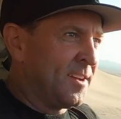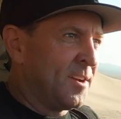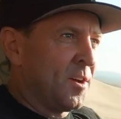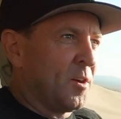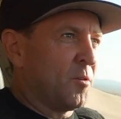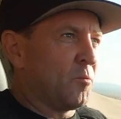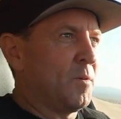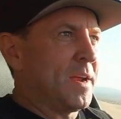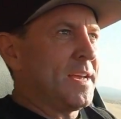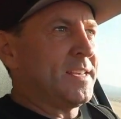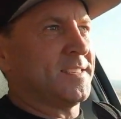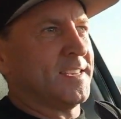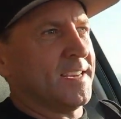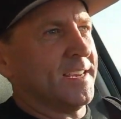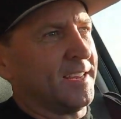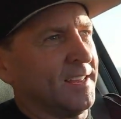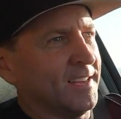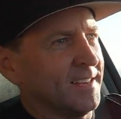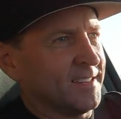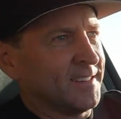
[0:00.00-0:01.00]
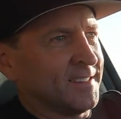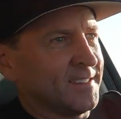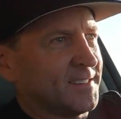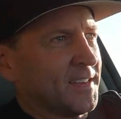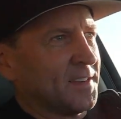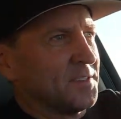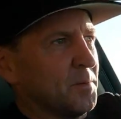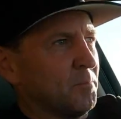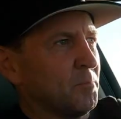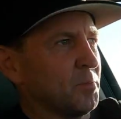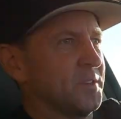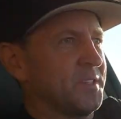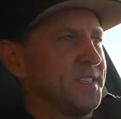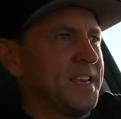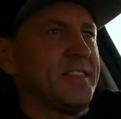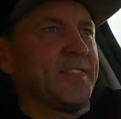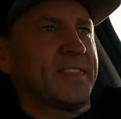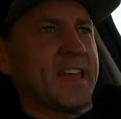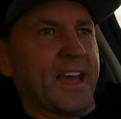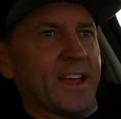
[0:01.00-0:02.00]
Racing doesn't present
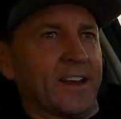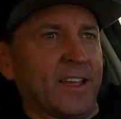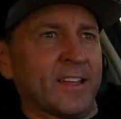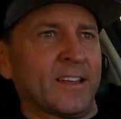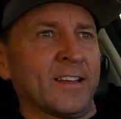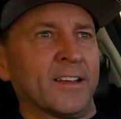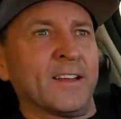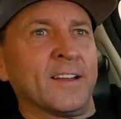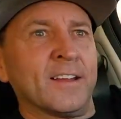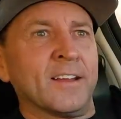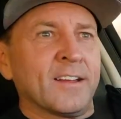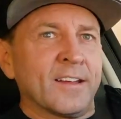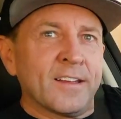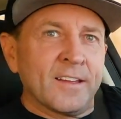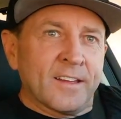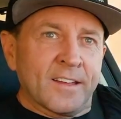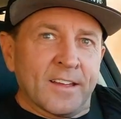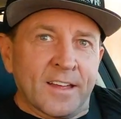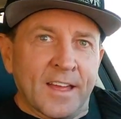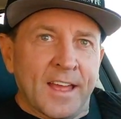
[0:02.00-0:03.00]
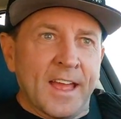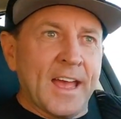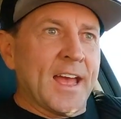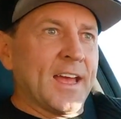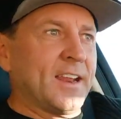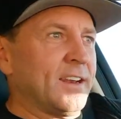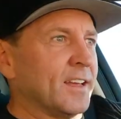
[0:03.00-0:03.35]
that. And